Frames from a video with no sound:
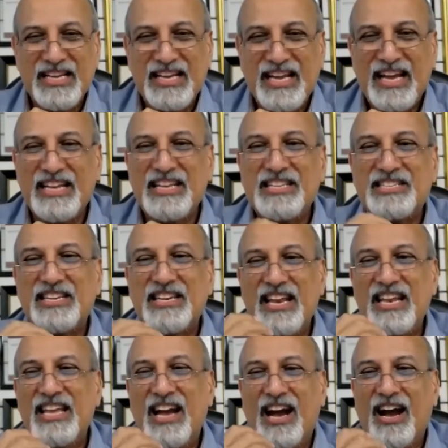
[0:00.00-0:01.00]
And it's
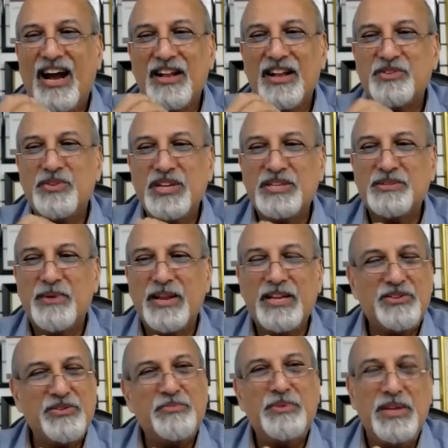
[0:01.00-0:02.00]
really hard to explain
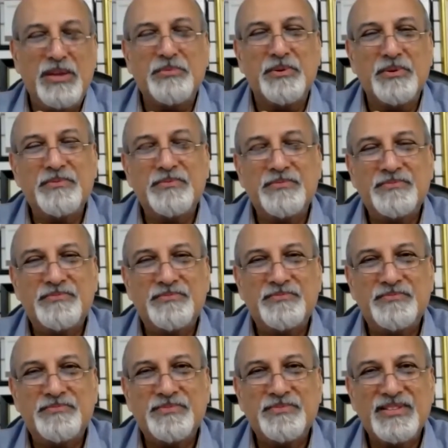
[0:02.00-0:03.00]
to people
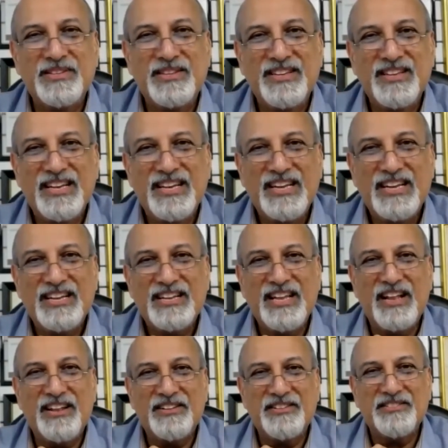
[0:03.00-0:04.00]

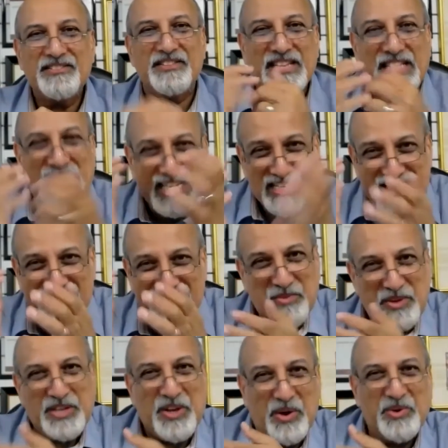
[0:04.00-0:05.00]
that the reason
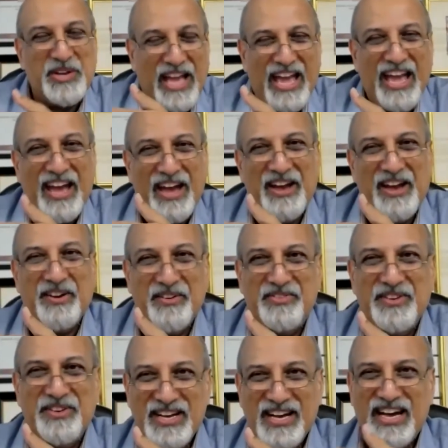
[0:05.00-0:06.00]
we don't have
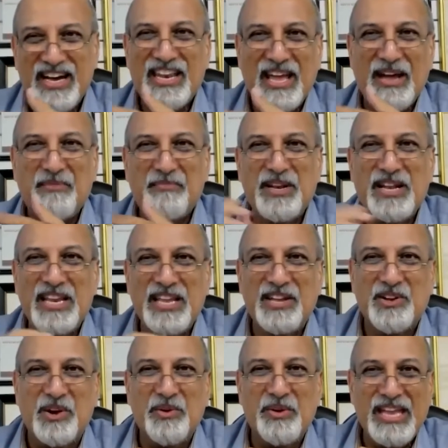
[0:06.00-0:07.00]
a rapidly
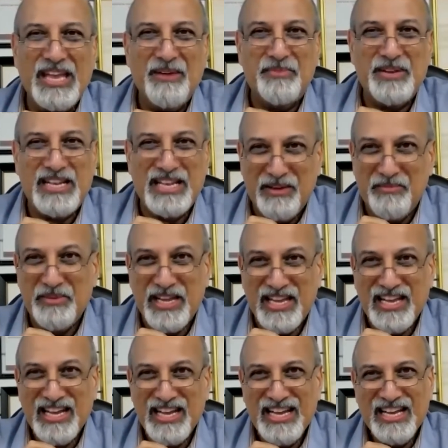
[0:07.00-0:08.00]
growing epidemic
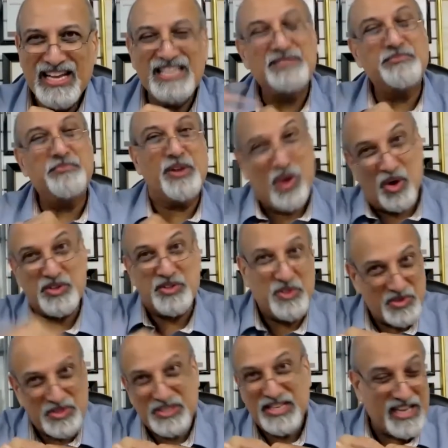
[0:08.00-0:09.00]
is because
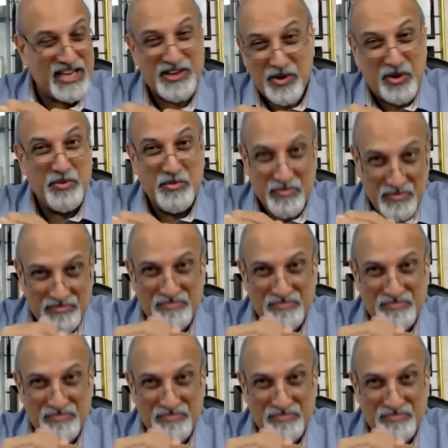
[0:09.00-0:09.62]
you're sitting at home.